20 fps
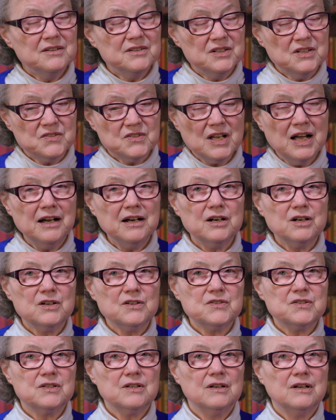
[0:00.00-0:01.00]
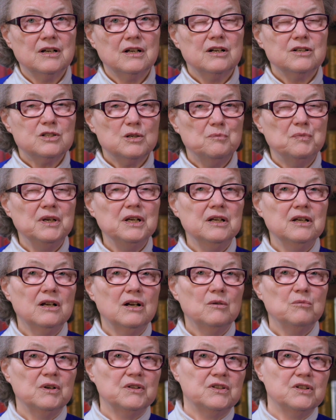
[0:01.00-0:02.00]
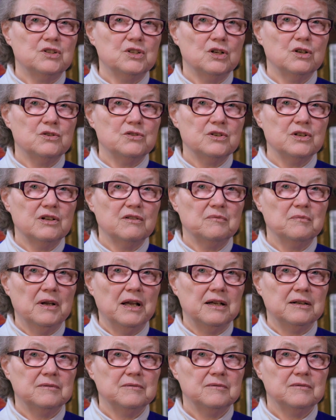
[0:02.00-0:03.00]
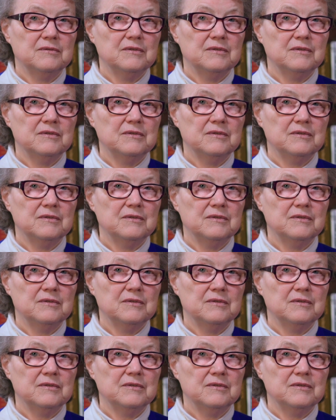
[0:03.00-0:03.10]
desires to be with the children of men,